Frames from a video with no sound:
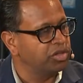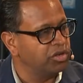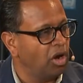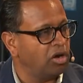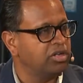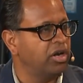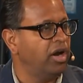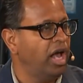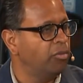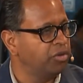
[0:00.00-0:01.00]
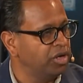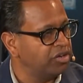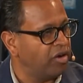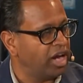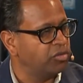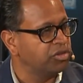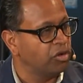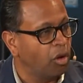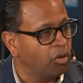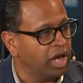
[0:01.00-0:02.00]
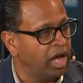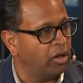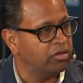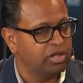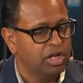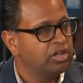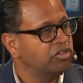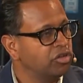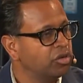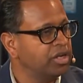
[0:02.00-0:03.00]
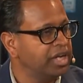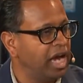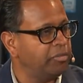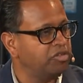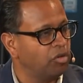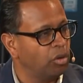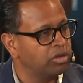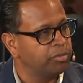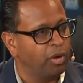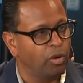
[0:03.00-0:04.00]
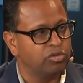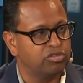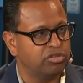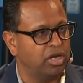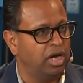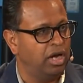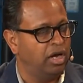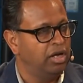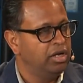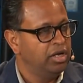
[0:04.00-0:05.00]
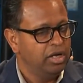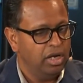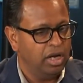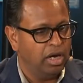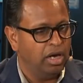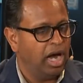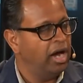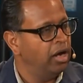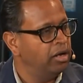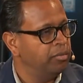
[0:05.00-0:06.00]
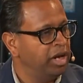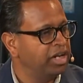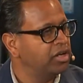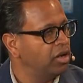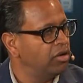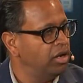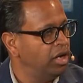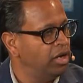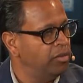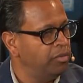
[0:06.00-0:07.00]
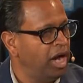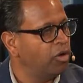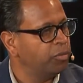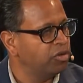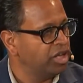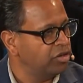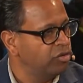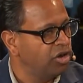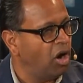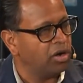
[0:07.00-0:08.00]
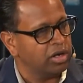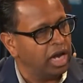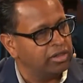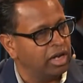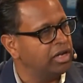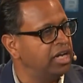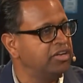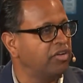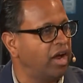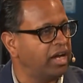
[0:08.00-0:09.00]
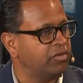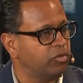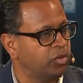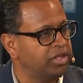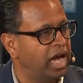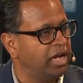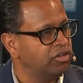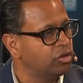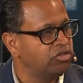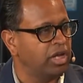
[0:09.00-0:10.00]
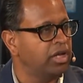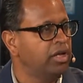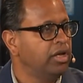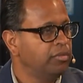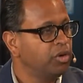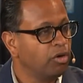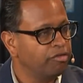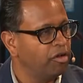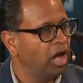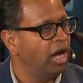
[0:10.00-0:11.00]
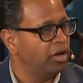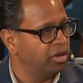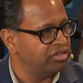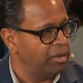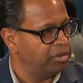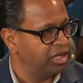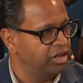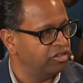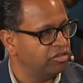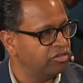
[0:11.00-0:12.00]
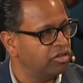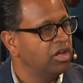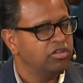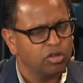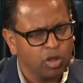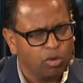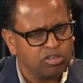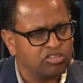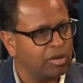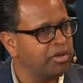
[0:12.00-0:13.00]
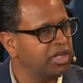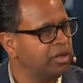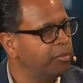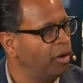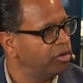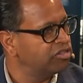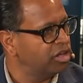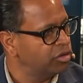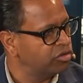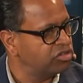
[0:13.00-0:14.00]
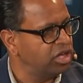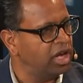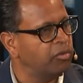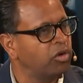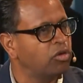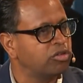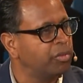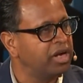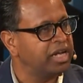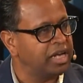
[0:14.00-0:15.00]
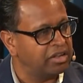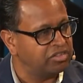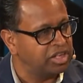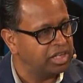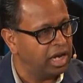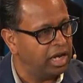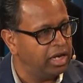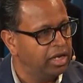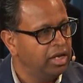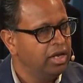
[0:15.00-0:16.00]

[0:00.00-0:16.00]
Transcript: with your doctor, help you interact with your own health, so you can capture all the post uh, uh, uh, medical uh, output that you've gotten and then interact with that using beautiful iOS applications. So those are some of the components that you'll see, and we're also building an SDK,